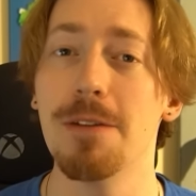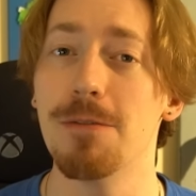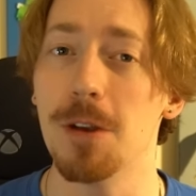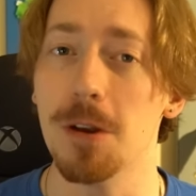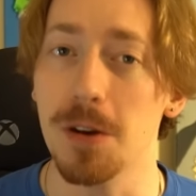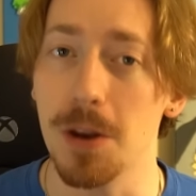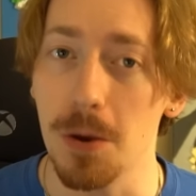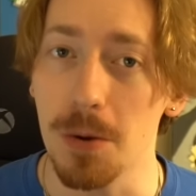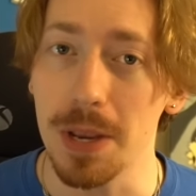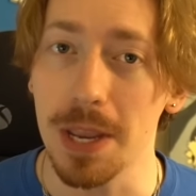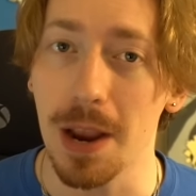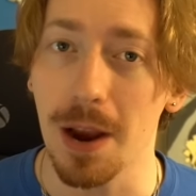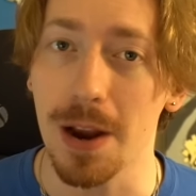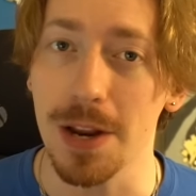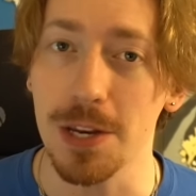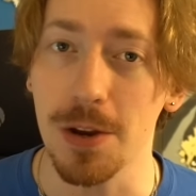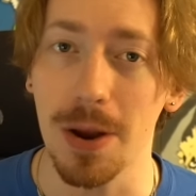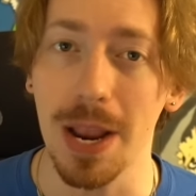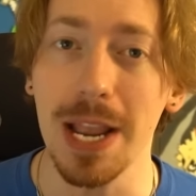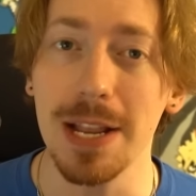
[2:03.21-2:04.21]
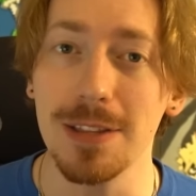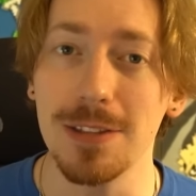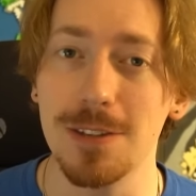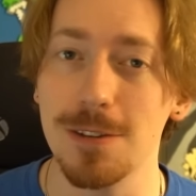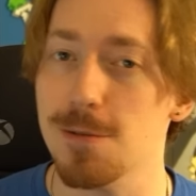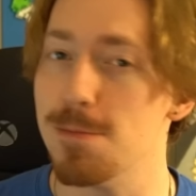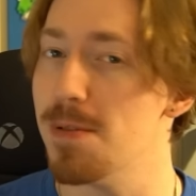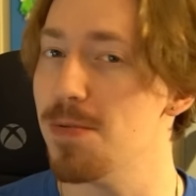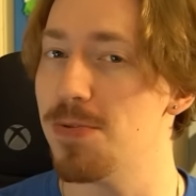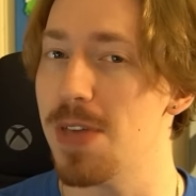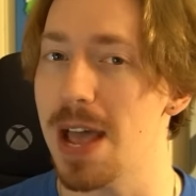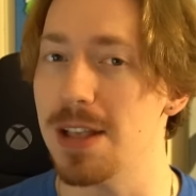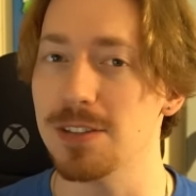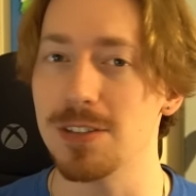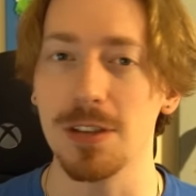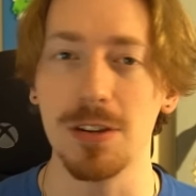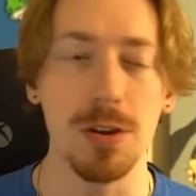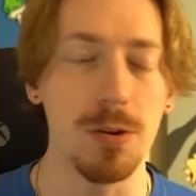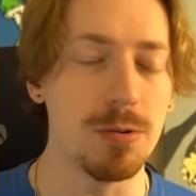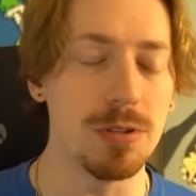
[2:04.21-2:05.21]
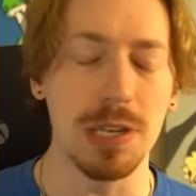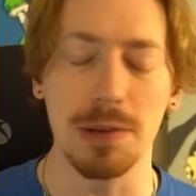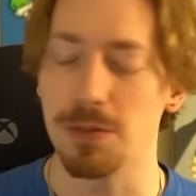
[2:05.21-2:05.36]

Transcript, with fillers: if you're new here and you're into Bethesda news,